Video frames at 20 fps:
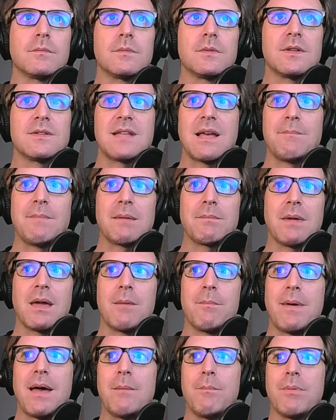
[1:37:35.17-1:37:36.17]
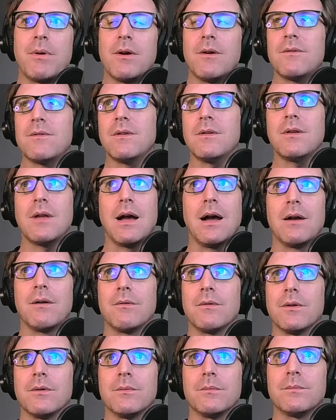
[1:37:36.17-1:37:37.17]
Does that make me a bad person? I don't know.